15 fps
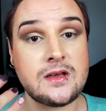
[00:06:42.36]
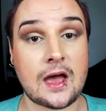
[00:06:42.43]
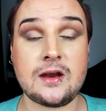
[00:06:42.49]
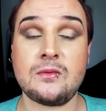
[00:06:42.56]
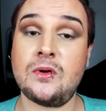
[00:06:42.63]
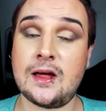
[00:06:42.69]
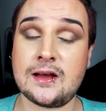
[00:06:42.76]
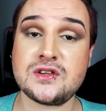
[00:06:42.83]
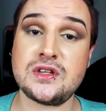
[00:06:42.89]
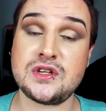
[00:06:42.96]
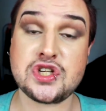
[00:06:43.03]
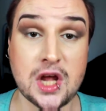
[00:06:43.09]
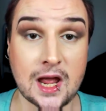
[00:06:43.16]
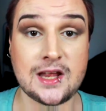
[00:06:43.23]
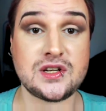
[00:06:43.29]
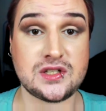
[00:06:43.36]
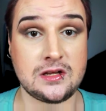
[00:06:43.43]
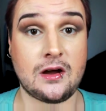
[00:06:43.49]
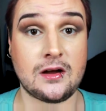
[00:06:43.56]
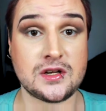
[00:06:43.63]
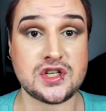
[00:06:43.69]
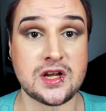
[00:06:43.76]
and it will actually change the
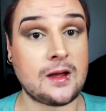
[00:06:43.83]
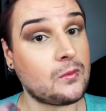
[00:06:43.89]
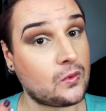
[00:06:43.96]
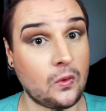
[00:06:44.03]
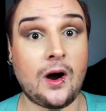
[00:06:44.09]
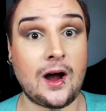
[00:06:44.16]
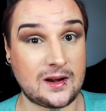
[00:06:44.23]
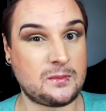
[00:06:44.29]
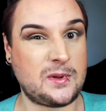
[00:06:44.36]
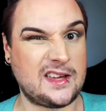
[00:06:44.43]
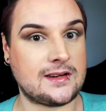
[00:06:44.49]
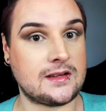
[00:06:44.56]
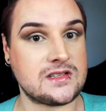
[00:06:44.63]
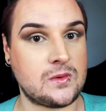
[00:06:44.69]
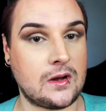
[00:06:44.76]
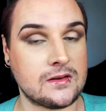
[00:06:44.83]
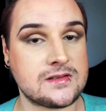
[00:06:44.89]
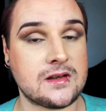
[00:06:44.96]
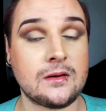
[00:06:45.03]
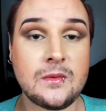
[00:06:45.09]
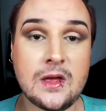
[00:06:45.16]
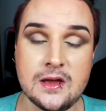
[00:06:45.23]
eye shape quite a bit as well.
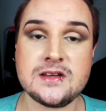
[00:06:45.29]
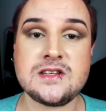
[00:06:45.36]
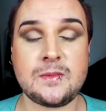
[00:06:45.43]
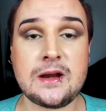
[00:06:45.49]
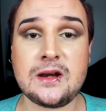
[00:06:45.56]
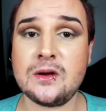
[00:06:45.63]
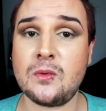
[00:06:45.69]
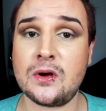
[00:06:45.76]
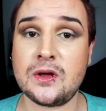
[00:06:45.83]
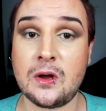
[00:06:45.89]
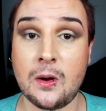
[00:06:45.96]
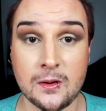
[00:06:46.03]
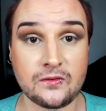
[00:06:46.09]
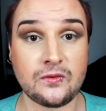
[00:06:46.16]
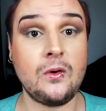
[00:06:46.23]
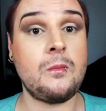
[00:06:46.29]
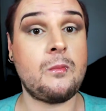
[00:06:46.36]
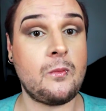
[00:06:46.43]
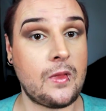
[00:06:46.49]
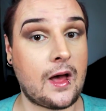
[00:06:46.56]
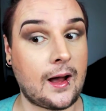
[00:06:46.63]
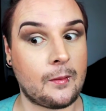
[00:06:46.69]
So depending on what you're going for,
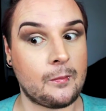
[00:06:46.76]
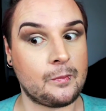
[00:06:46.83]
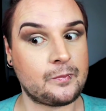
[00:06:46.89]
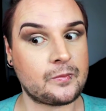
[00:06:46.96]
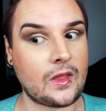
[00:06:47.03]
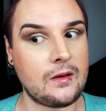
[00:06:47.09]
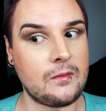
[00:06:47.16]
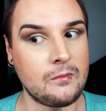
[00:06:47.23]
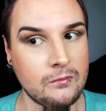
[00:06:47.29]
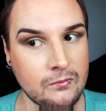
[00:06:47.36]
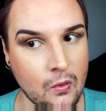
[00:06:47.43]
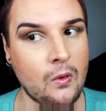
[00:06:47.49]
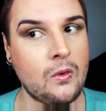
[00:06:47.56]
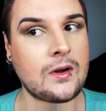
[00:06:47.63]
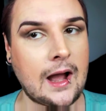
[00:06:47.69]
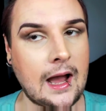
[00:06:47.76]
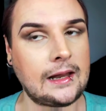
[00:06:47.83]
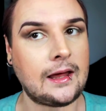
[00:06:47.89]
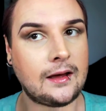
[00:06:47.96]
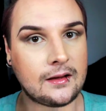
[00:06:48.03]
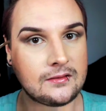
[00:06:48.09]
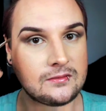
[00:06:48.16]
more
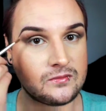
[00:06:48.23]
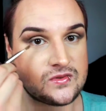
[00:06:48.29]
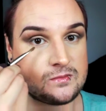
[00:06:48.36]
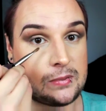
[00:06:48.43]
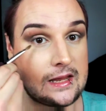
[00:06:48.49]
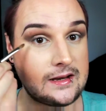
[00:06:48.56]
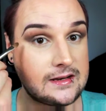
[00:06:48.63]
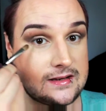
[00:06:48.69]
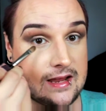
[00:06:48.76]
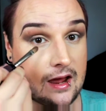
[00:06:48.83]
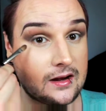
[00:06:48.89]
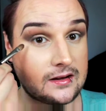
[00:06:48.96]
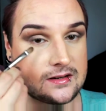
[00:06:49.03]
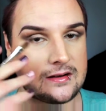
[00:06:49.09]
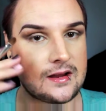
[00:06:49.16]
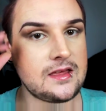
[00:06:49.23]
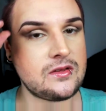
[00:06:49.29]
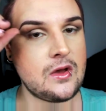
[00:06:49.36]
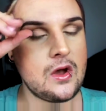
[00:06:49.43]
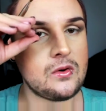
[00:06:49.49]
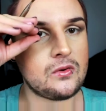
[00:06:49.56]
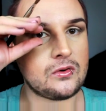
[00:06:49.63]
colour blended down
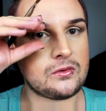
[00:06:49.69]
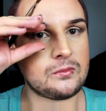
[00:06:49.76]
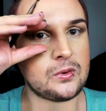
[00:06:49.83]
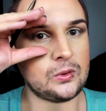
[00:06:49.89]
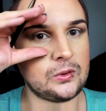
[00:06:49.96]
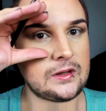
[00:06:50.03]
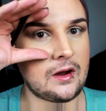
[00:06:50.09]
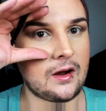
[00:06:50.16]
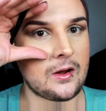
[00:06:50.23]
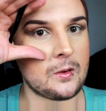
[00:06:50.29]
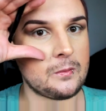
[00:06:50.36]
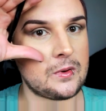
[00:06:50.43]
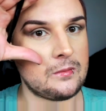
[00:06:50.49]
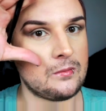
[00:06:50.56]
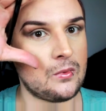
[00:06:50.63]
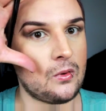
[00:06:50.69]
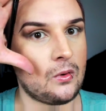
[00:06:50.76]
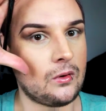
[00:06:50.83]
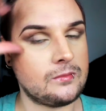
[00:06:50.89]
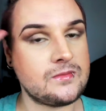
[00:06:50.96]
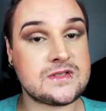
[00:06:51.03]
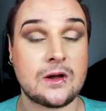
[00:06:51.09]
underneath will pull the eye open
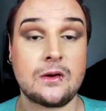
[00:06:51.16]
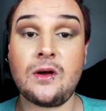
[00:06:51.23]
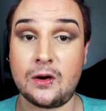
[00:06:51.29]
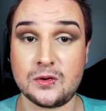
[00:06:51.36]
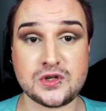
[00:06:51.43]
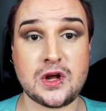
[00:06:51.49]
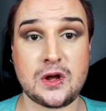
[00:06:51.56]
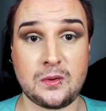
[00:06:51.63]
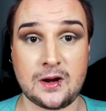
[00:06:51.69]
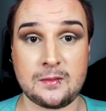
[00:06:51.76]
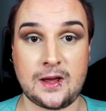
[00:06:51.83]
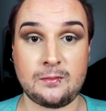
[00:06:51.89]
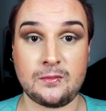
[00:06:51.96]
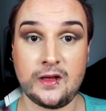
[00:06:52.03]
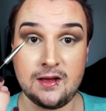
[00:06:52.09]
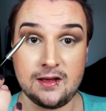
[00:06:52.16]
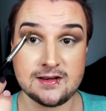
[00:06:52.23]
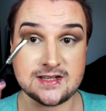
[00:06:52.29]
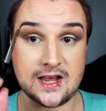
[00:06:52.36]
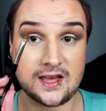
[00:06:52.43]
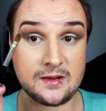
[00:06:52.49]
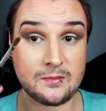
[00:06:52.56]
more. So I'll show you what I mean.
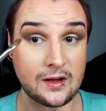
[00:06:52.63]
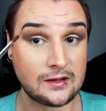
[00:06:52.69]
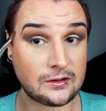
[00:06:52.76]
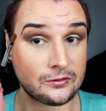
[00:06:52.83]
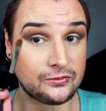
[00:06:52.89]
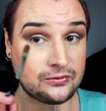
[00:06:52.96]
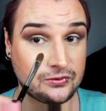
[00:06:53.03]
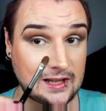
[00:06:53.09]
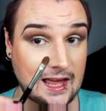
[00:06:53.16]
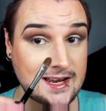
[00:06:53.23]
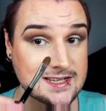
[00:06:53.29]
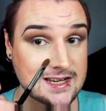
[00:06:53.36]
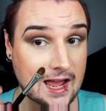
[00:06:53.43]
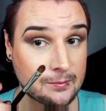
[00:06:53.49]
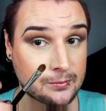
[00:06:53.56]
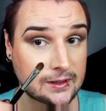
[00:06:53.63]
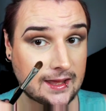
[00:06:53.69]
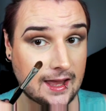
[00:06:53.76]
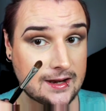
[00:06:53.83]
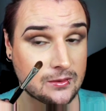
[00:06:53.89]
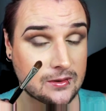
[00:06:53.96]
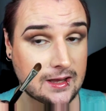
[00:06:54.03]
Taking my little flat
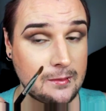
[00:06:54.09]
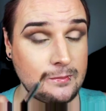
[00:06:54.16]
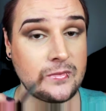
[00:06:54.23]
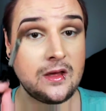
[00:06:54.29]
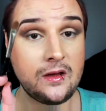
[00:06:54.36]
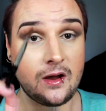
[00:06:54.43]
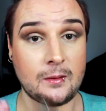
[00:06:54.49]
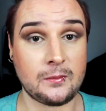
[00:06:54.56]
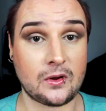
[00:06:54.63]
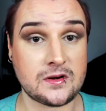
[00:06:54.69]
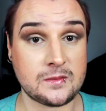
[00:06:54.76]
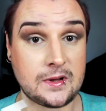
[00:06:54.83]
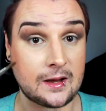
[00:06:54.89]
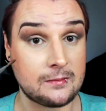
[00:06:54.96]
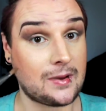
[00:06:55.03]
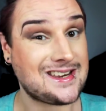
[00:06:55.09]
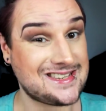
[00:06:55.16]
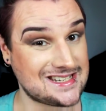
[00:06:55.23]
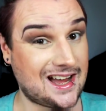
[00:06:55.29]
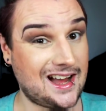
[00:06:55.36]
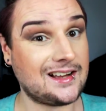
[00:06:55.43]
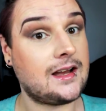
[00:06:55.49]
applicator again, I'm going to pick up my
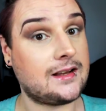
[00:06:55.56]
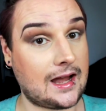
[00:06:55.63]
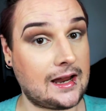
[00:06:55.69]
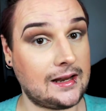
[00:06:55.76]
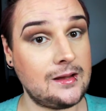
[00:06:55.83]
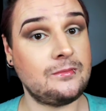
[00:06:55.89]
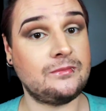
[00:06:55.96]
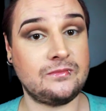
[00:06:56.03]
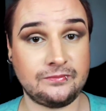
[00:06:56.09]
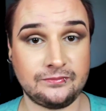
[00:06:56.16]
dark colour,